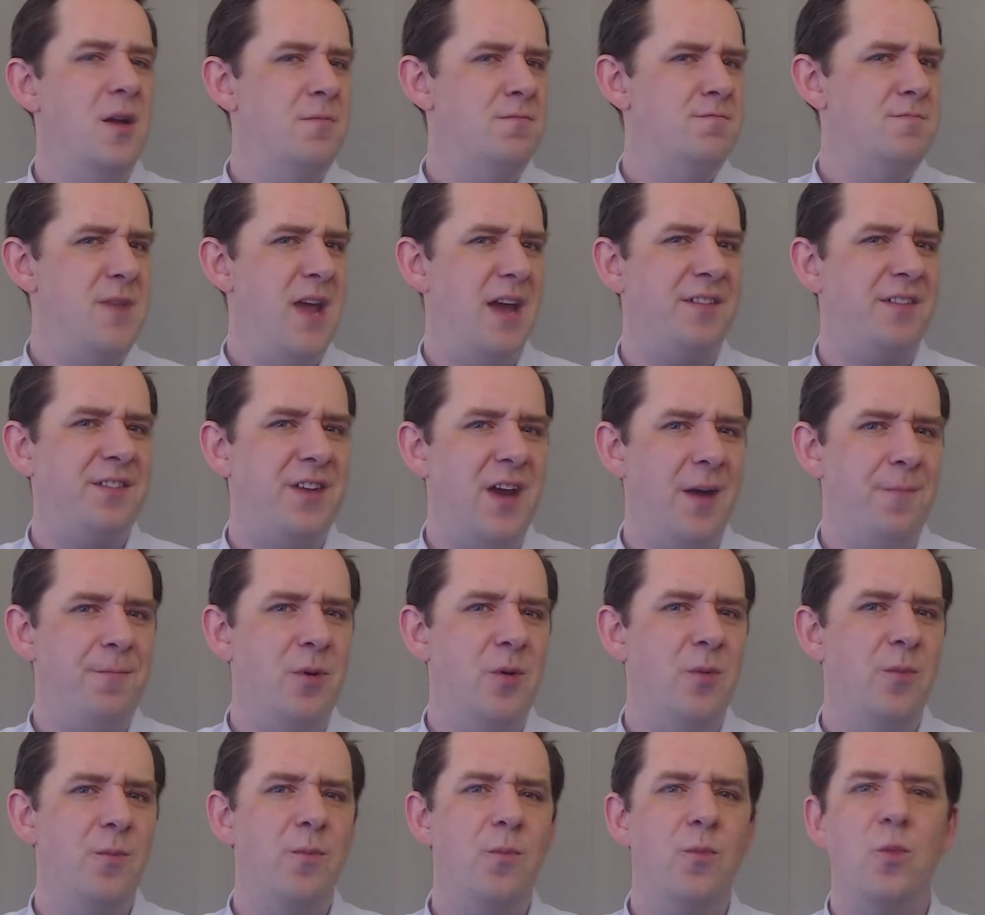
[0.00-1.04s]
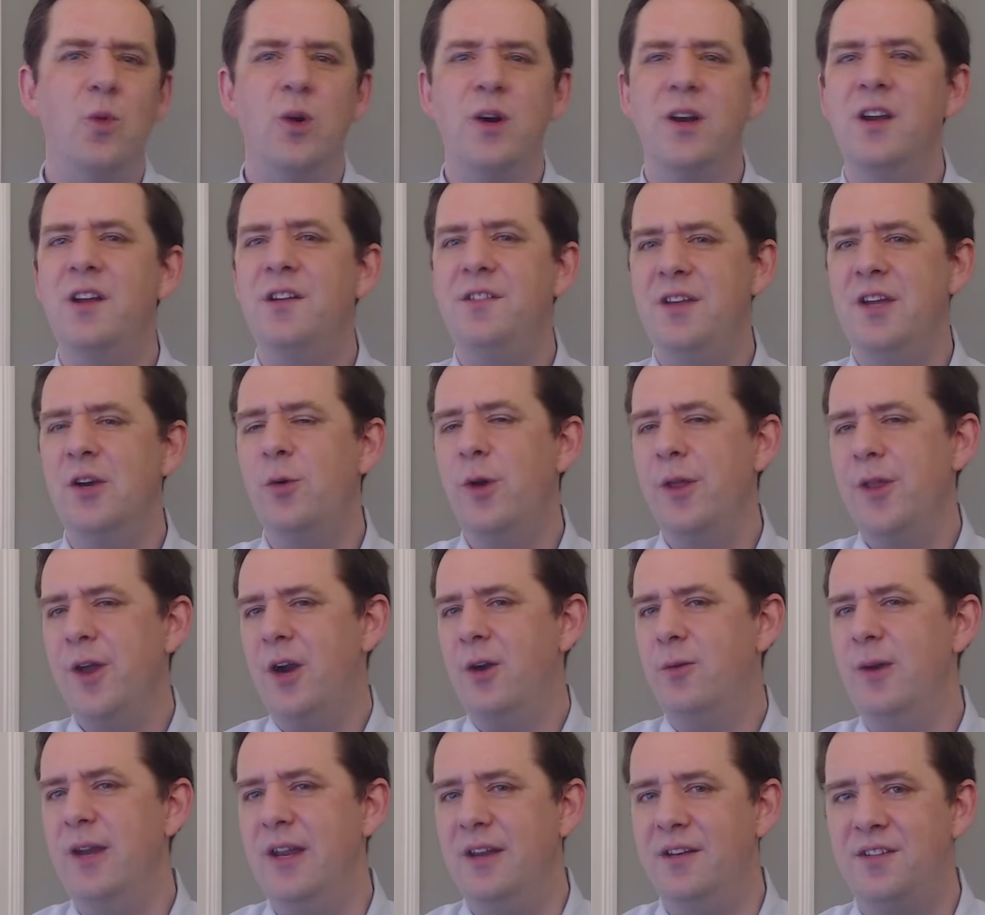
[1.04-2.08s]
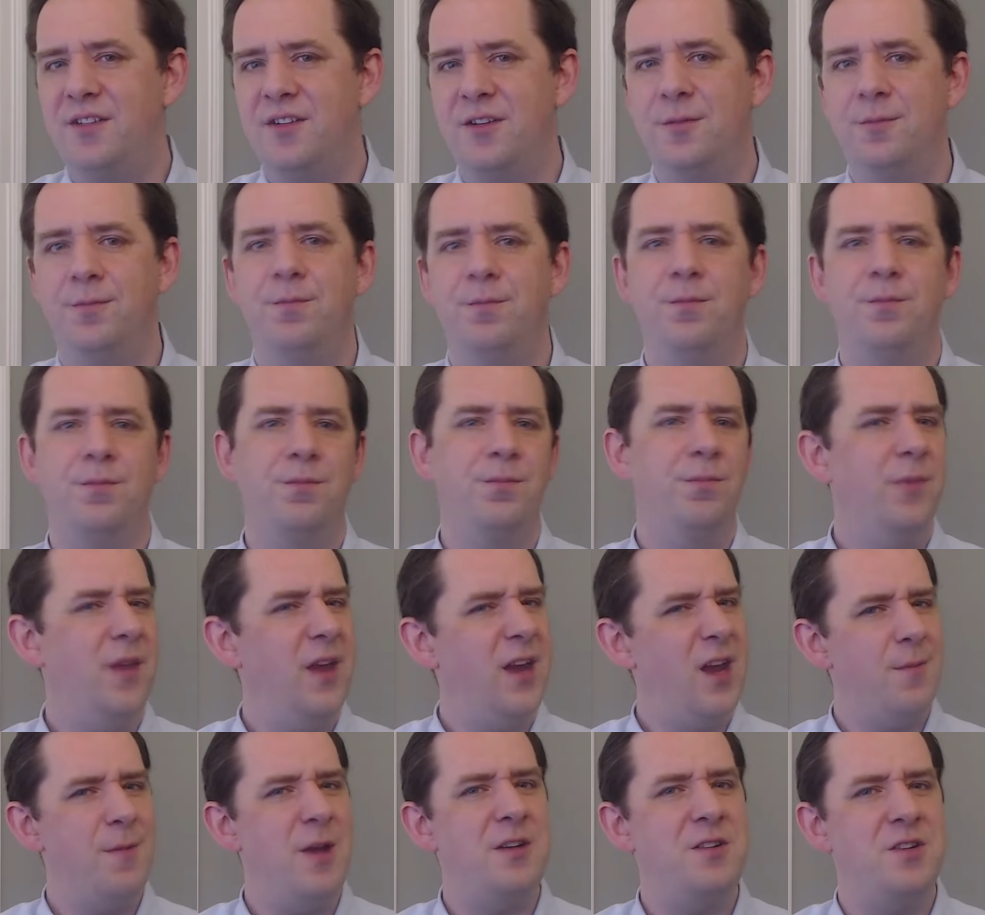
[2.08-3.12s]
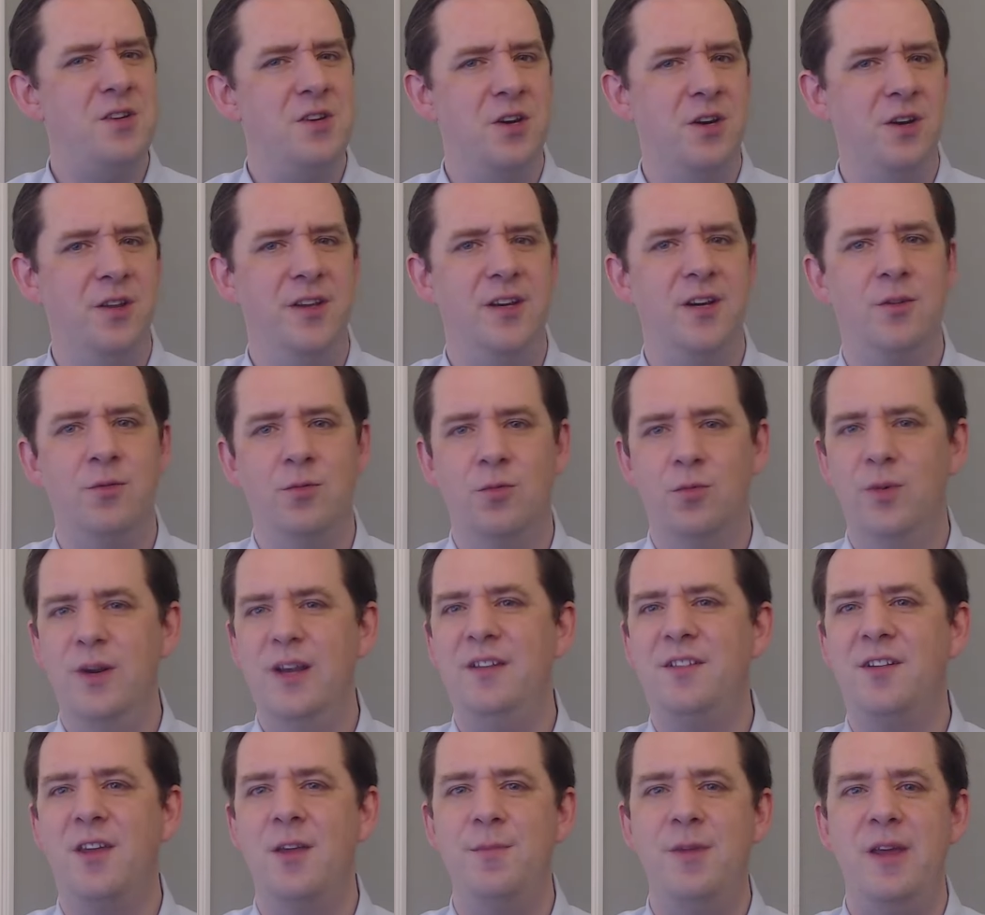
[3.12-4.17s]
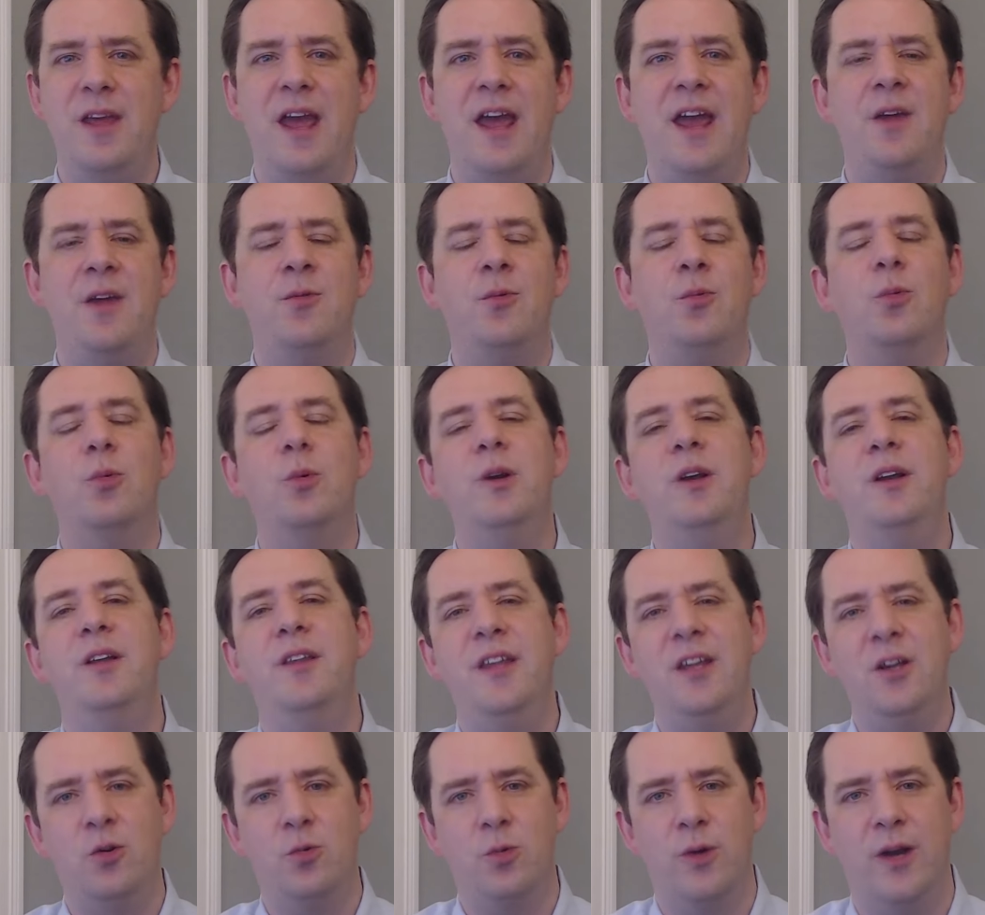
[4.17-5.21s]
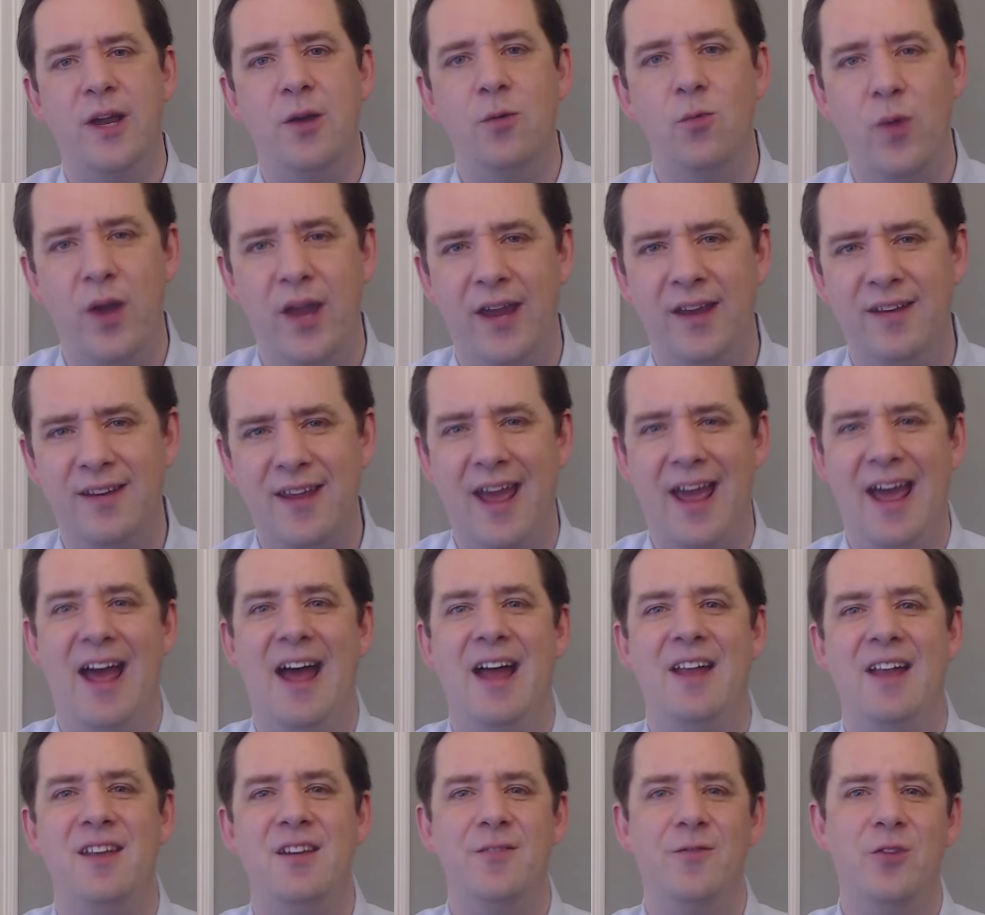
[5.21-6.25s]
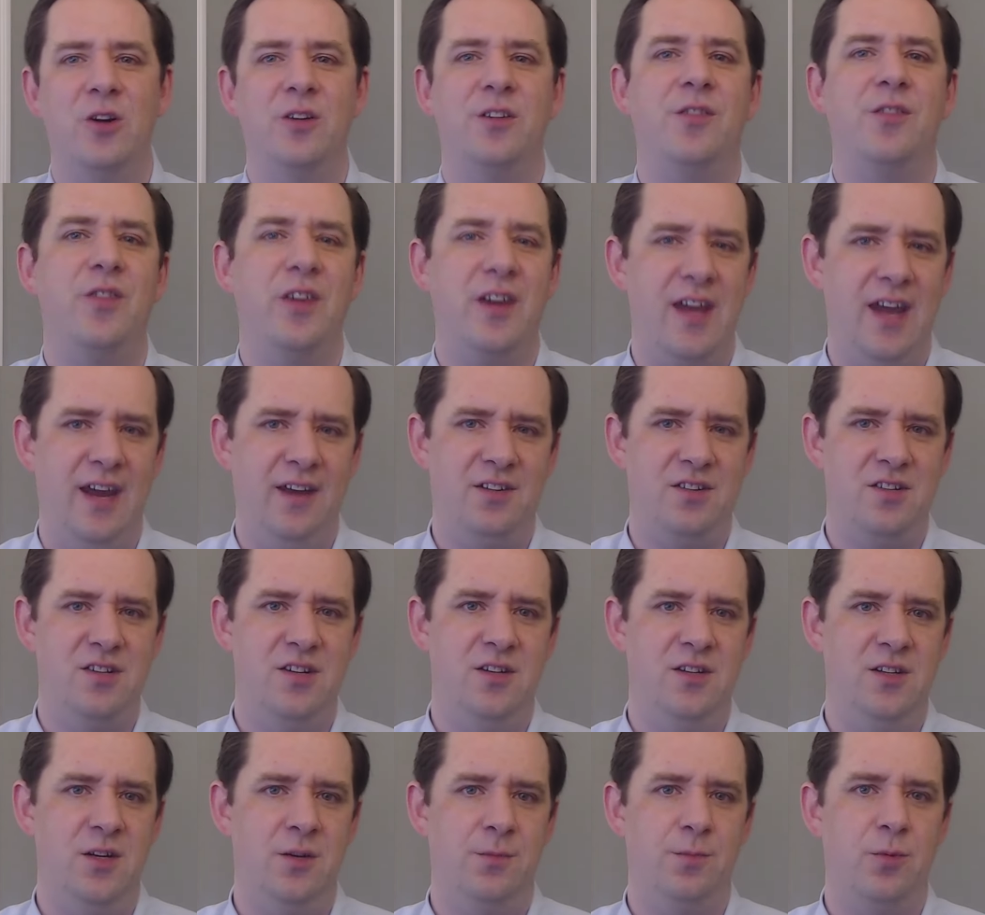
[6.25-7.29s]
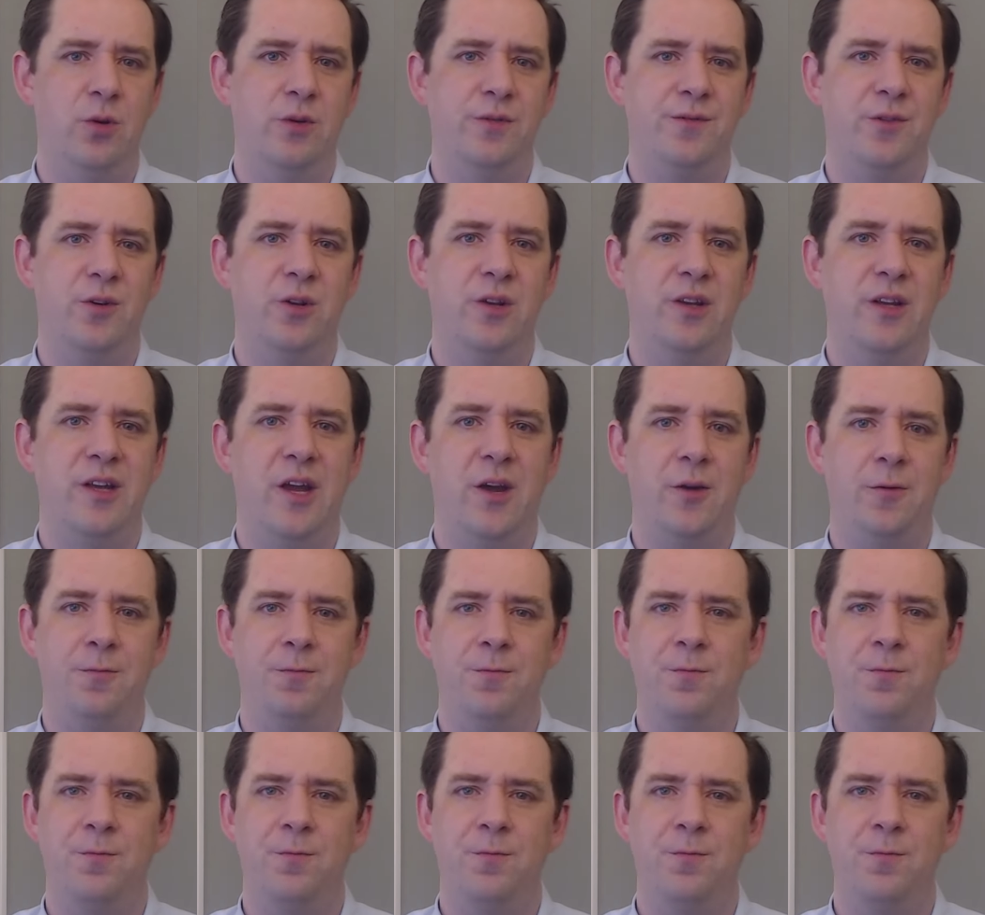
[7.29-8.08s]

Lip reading: Next up, we're going to deal with our REITs. Like I mentioned earlier, REITs can be a really great way to add diversification into your portfolio.